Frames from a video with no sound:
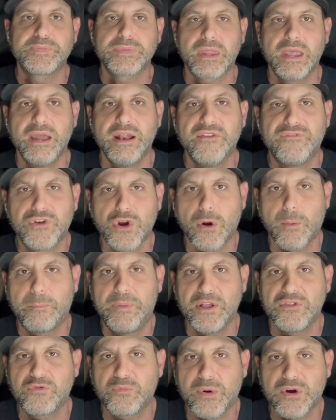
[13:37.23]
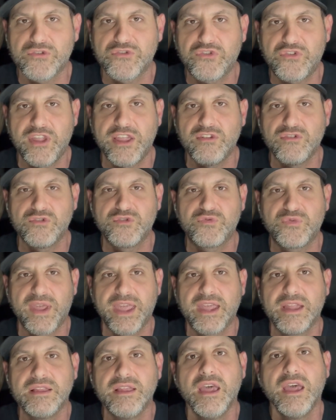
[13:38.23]
And if you're a Pittsburgh Steelers
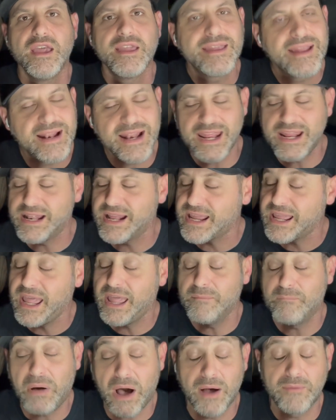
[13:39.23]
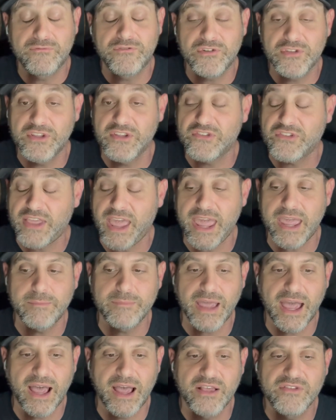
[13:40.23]
fan, you need to get pumped for this game,
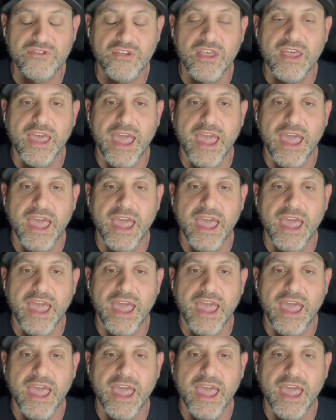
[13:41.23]
guys.